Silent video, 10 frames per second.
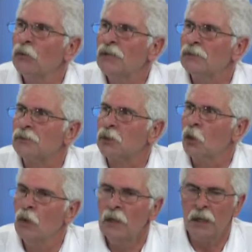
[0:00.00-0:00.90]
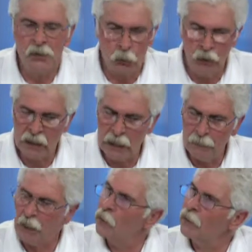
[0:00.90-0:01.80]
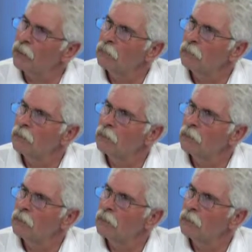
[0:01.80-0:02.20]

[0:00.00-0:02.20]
reasons, you know. It is a reclaimed area.